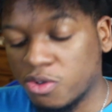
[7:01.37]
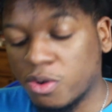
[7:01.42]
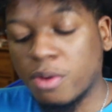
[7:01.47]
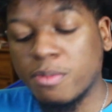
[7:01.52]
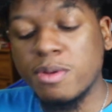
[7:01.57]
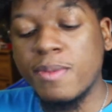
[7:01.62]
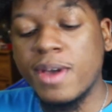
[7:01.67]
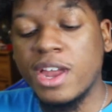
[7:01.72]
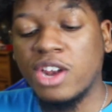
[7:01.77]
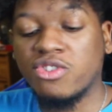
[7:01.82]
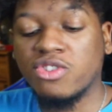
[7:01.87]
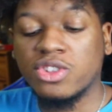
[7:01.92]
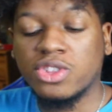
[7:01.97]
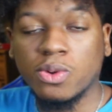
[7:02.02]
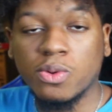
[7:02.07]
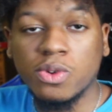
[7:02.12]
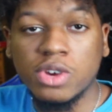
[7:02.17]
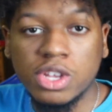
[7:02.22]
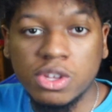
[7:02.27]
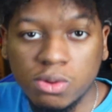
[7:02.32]
gonna be managing
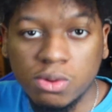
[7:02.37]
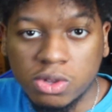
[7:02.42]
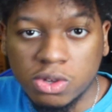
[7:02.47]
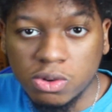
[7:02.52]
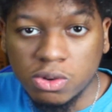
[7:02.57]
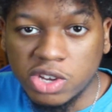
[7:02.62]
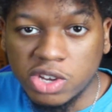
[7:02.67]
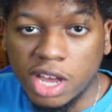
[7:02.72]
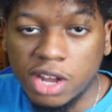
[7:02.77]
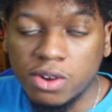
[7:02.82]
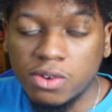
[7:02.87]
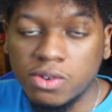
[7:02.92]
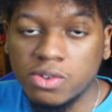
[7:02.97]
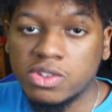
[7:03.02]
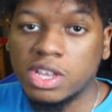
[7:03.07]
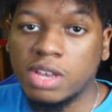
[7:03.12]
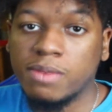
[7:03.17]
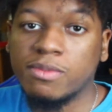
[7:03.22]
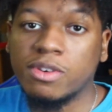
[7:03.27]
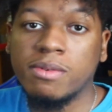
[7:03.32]
three YouTube
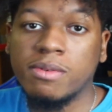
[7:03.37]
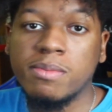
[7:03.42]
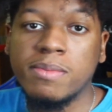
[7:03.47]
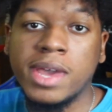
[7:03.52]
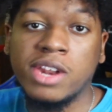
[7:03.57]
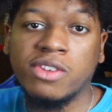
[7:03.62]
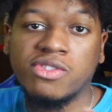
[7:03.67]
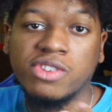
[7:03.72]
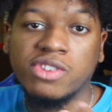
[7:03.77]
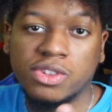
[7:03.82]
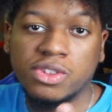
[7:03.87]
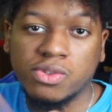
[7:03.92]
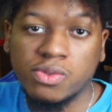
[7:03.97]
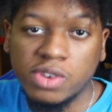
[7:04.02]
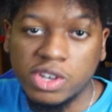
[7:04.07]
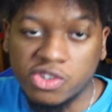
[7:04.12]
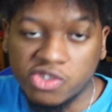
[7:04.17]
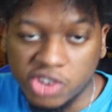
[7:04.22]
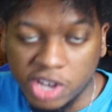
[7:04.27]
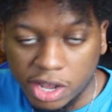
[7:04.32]
channels and we're gonna be managing a
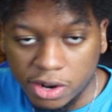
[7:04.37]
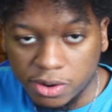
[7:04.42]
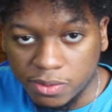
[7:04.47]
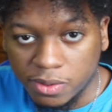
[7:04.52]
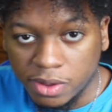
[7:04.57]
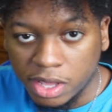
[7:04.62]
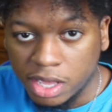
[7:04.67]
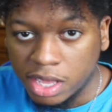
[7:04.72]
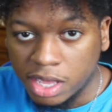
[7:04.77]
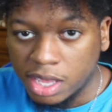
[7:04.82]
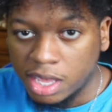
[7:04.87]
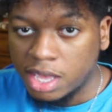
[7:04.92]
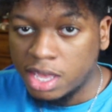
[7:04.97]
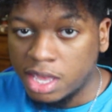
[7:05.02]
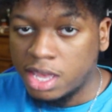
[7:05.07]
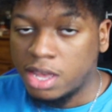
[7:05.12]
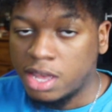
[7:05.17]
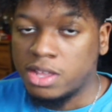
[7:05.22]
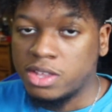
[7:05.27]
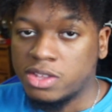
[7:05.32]
Twitch channel.
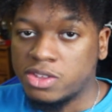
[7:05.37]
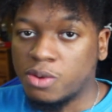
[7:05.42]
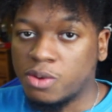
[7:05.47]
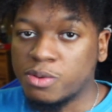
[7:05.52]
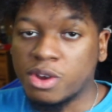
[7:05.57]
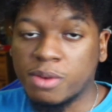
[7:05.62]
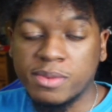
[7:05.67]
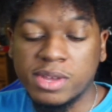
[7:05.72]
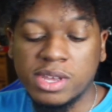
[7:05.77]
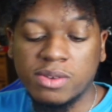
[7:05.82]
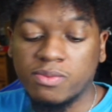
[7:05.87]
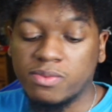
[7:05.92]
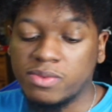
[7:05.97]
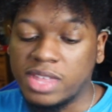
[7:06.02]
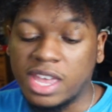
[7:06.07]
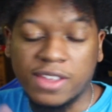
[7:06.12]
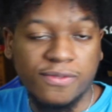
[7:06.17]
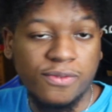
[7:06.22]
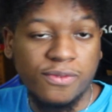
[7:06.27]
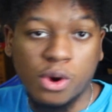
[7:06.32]
So we're gonna be
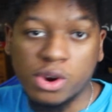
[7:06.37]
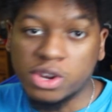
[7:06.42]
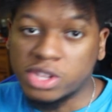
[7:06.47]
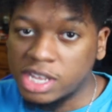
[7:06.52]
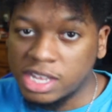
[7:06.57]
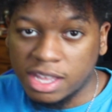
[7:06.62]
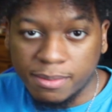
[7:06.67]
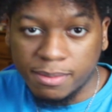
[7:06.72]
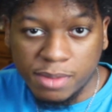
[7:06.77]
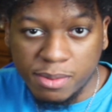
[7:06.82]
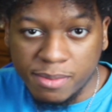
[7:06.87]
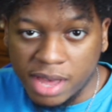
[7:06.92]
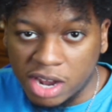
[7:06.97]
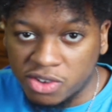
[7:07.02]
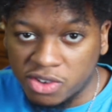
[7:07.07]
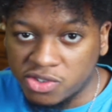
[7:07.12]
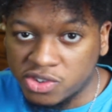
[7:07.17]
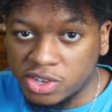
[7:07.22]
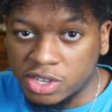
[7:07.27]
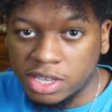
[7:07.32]
that's four things I'm gonna be
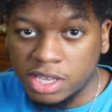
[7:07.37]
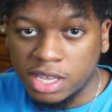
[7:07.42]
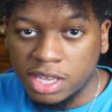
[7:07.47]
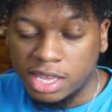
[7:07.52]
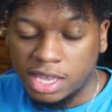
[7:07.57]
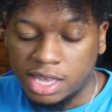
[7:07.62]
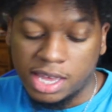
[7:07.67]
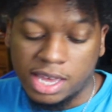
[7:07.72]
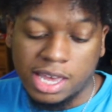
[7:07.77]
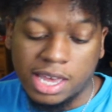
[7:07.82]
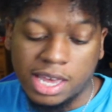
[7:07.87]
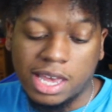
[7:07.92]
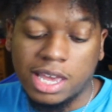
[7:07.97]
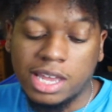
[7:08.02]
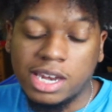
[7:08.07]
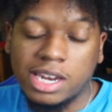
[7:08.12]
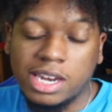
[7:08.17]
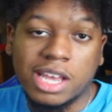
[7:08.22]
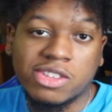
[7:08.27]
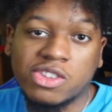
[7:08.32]
managing.
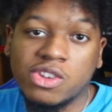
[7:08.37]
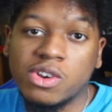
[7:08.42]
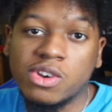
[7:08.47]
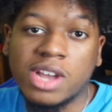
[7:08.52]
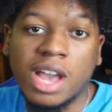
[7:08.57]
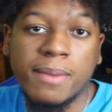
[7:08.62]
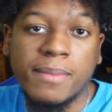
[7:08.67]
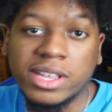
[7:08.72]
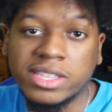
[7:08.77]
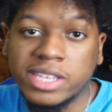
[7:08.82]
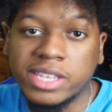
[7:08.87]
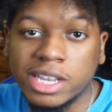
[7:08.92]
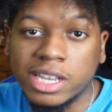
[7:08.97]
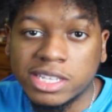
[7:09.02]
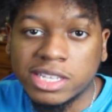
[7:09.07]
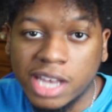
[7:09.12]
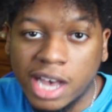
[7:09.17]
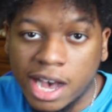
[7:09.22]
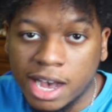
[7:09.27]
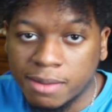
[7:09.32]
And then I still got my
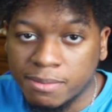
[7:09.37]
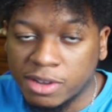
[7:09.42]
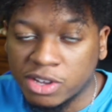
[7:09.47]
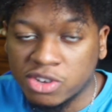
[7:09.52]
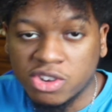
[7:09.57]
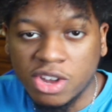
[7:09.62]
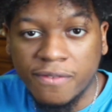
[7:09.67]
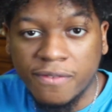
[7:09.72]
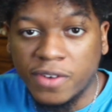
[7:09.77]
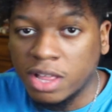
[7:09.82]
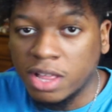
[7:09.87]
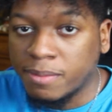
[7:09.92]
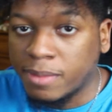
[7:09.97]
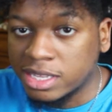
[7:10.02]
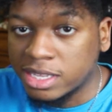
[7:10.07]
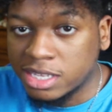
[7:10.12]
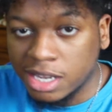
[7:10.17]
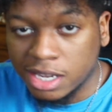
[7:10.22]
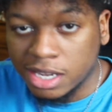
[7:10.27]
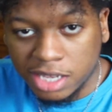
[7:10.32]
TikTok. Make sure y'all follow
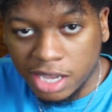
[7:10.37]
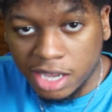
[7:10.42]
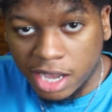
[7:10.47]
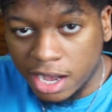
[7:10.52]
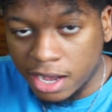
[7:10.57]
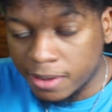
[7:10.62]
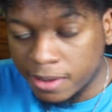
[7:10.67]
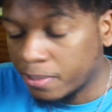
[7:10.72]
my TikTok.